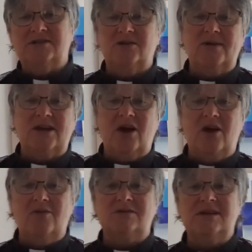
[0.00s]
So it
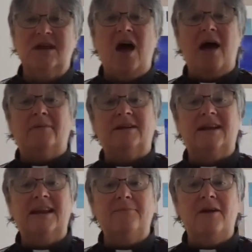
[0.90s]
goes, I'm going to
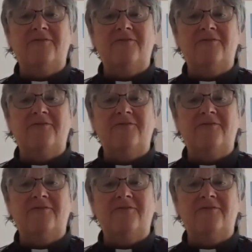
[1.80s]
click my